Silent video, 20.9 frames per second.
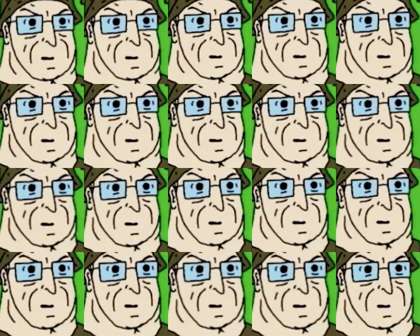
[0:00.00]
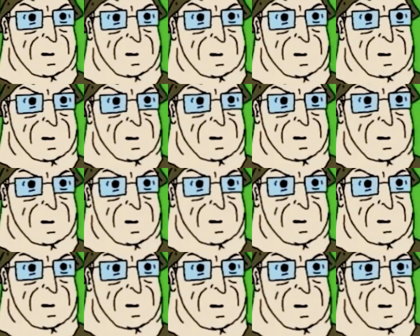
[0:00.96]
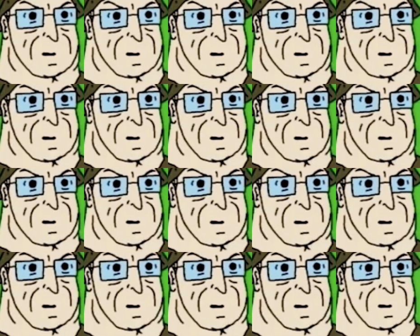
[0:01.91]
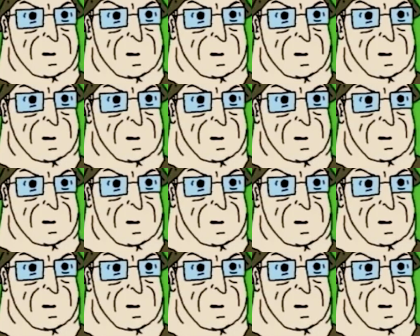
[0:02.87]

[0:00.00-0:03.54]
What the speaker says: This person isn't speaking.